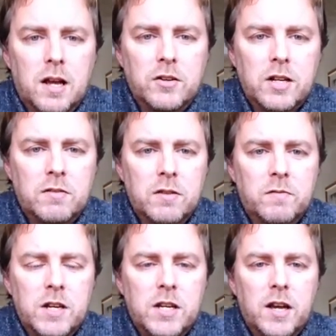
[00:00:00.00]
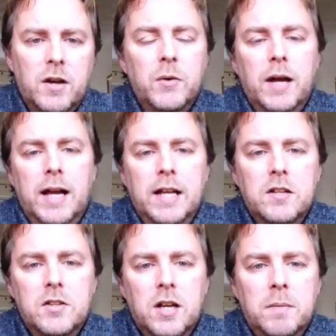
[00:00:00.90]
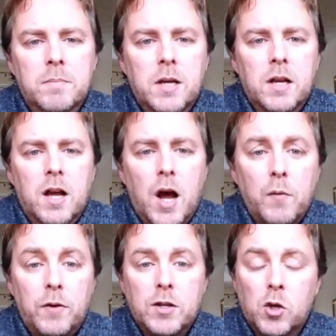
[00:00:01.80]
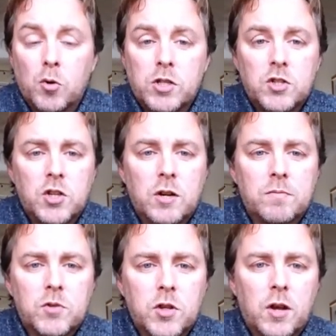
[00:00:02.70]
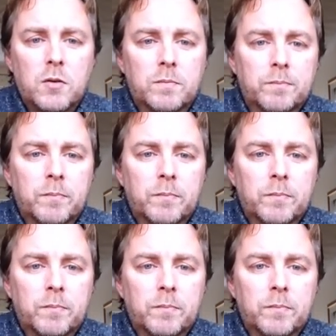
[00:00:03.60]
underneath the video, and hopefully talk to you soon. So